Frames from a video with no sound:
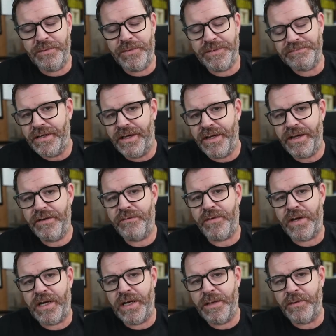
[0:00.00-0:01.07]
but getting a
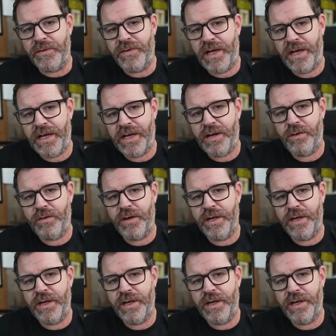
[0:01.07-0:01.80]
vibe of how